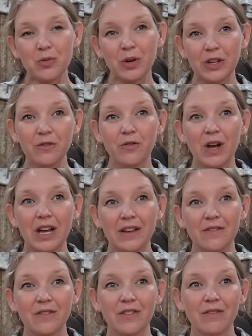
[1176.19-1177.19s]

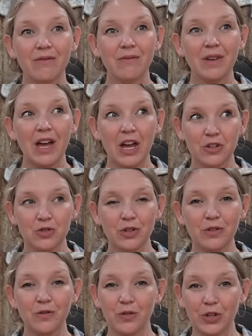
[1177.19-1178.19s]

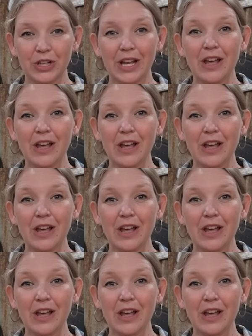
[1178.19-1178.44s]
2,500 foot